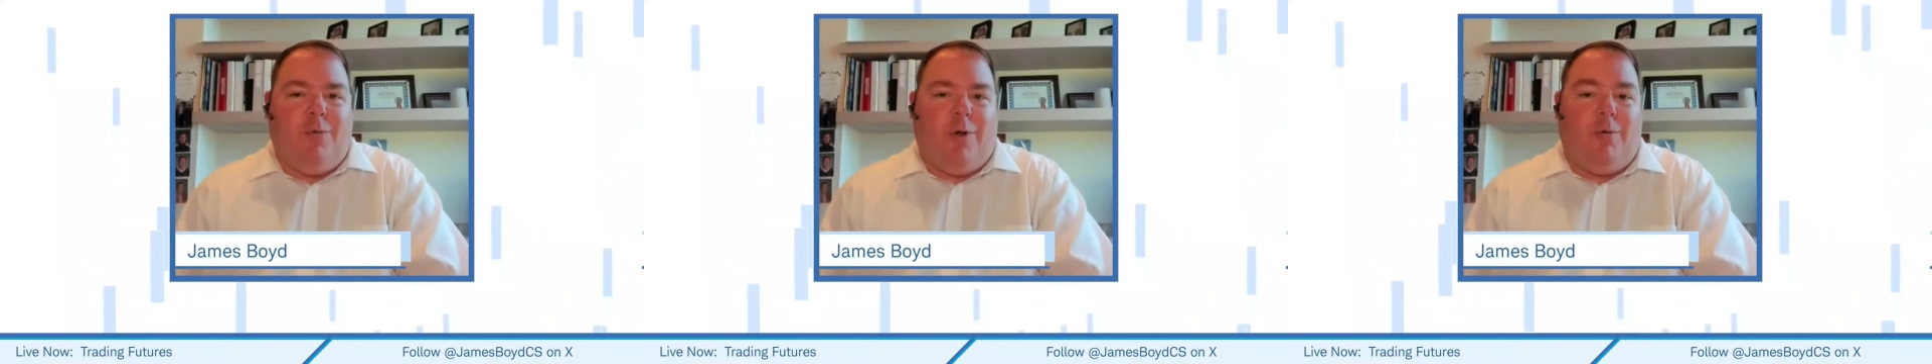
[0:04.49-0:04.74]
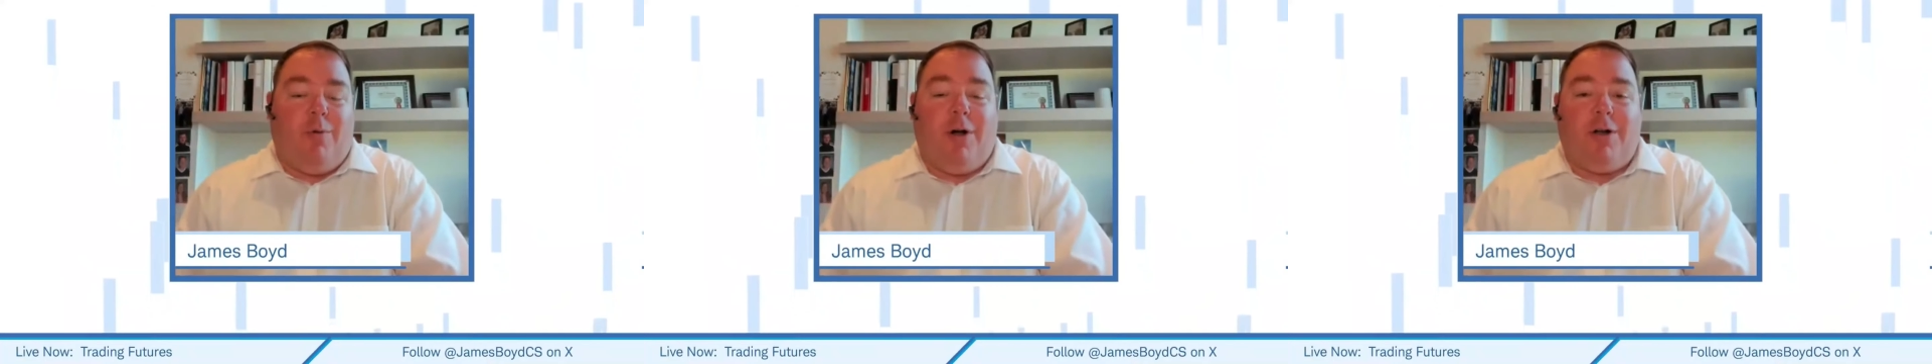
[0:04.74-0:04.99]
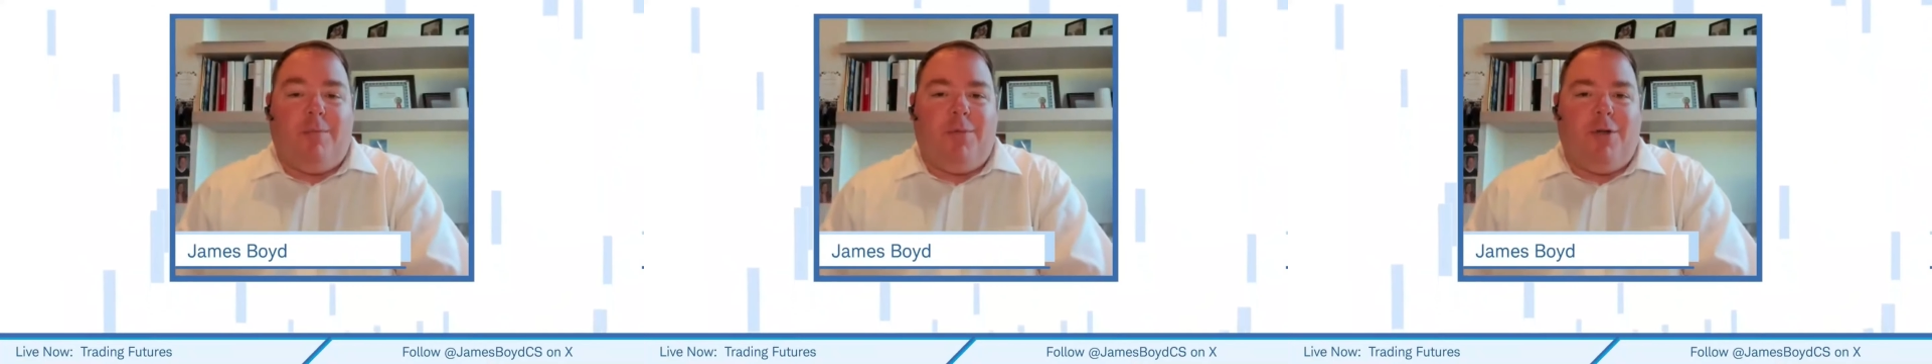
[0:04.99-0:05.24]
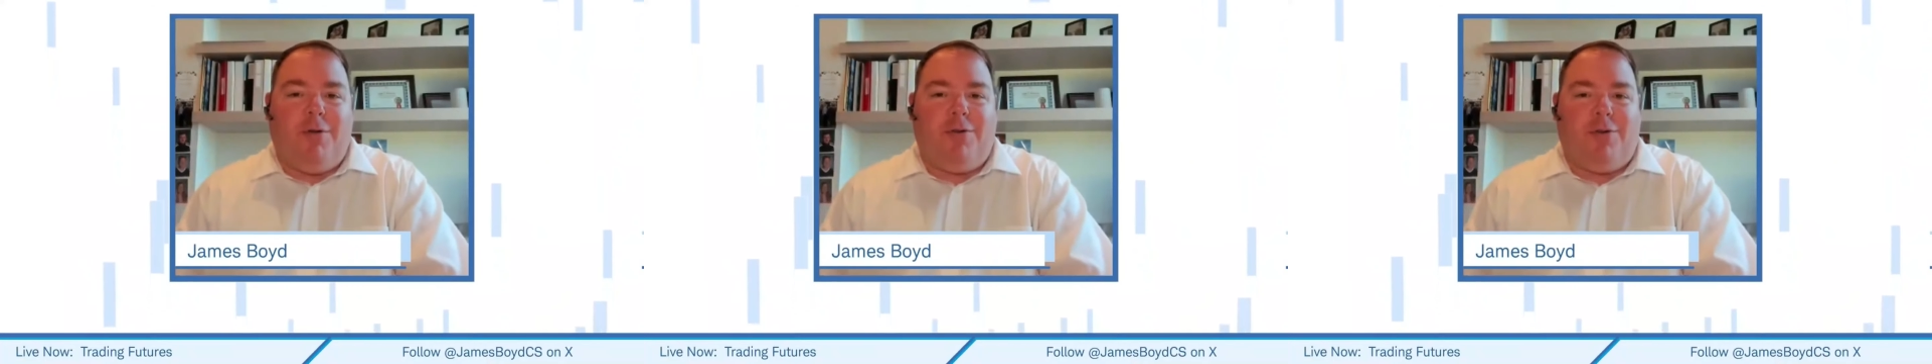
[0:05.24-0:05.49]
We welcome
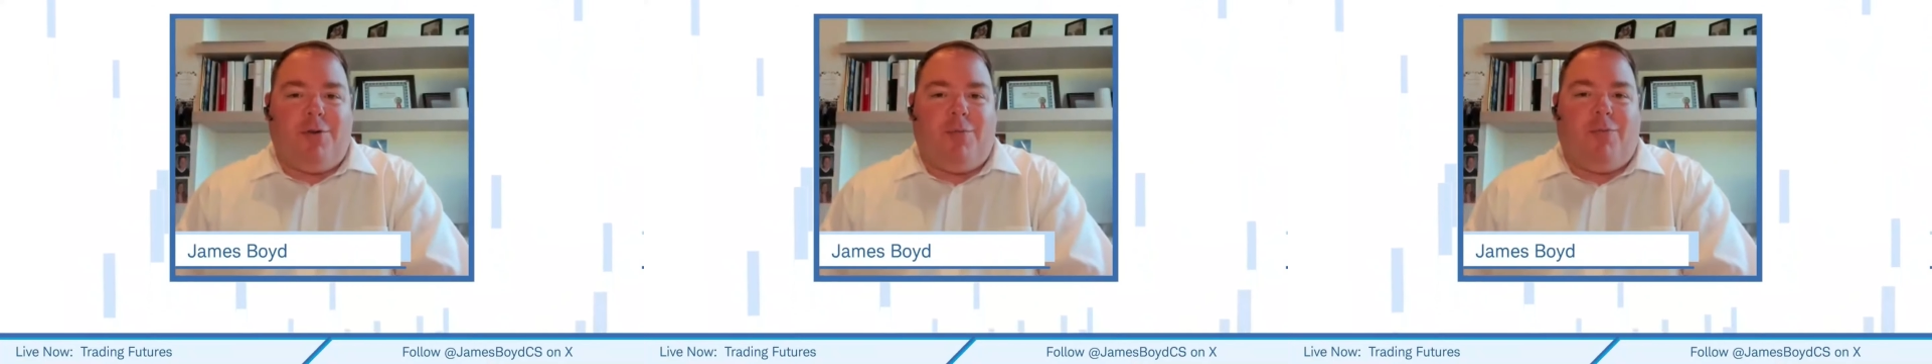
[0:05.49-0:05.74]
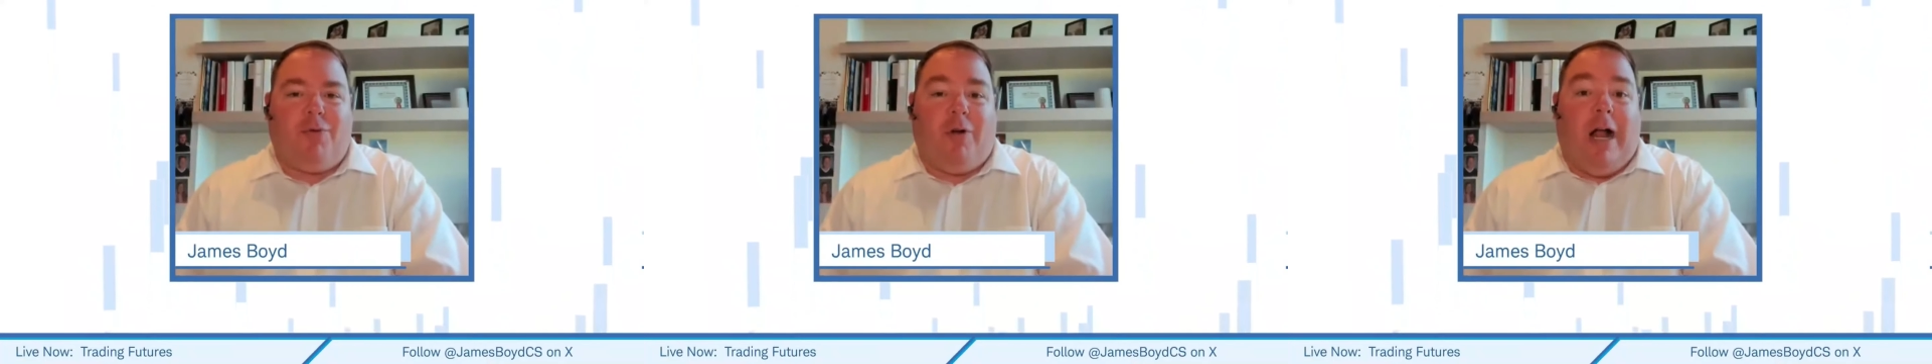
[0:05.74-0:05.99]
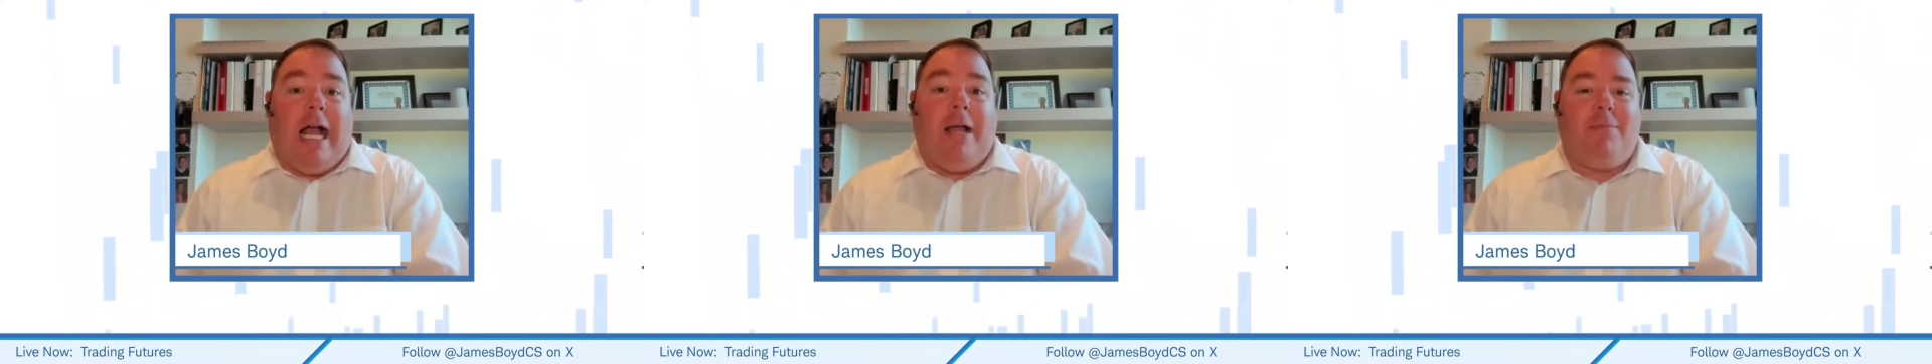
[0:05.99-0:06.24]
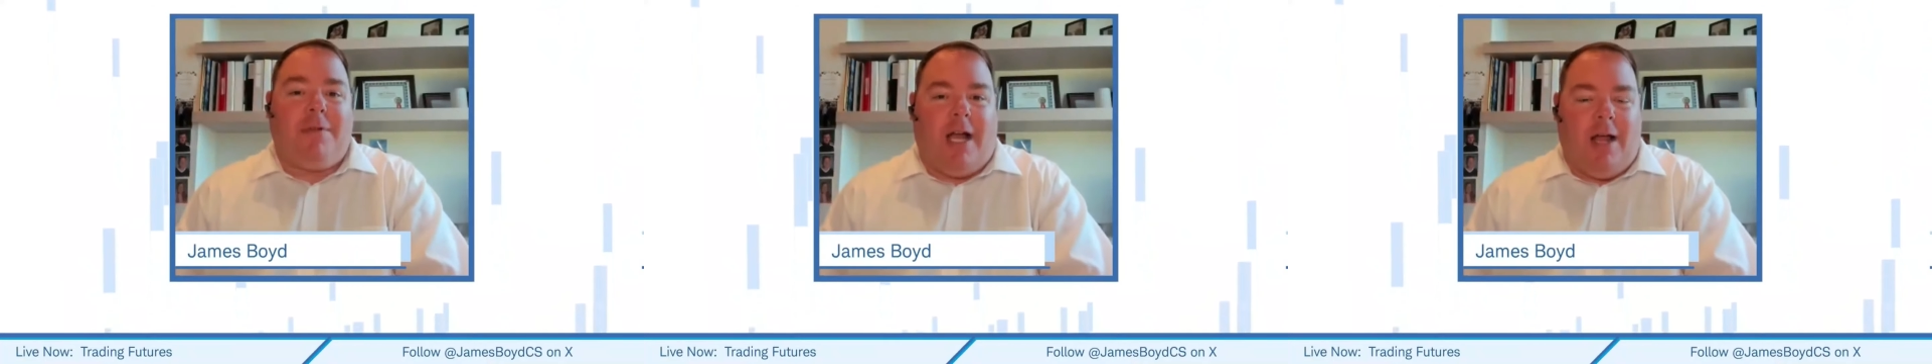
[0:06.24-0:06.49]
you to
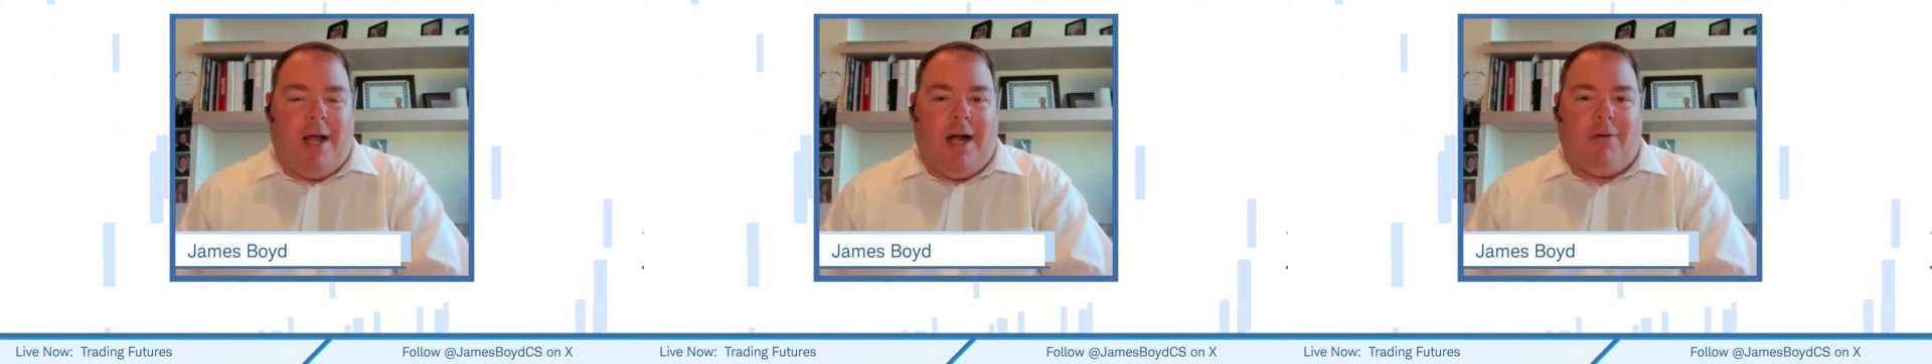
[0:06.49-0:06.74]
prime time